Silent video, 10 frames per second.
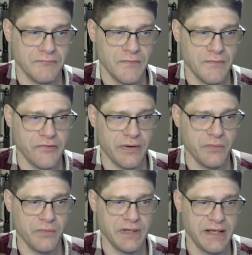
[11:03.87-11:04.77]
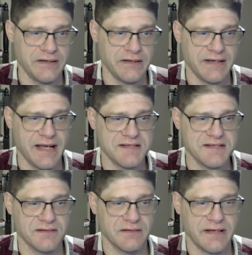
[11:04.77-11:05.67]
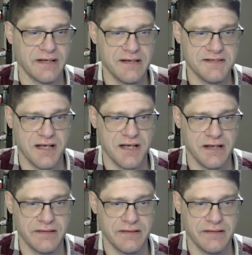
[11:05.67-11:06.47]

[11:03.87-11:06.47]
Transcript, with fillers: So I went ahead and castled kingside